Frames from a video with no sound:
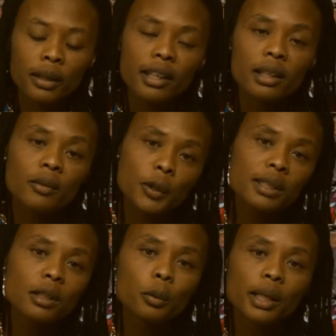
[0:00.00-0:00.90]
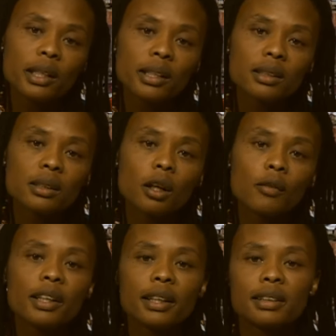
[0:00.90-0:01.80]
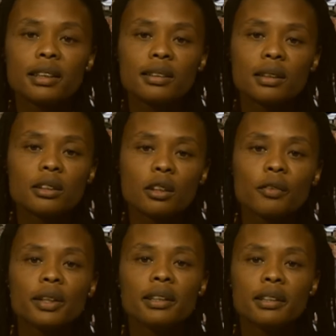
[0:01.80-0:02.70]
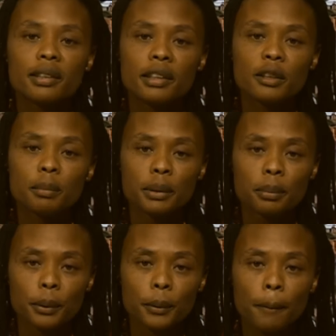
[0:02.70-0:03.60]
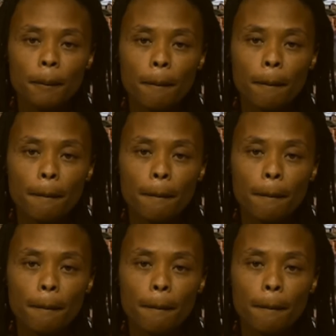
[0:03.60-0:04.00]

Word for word: where they raise awareness of the existence of intersex people,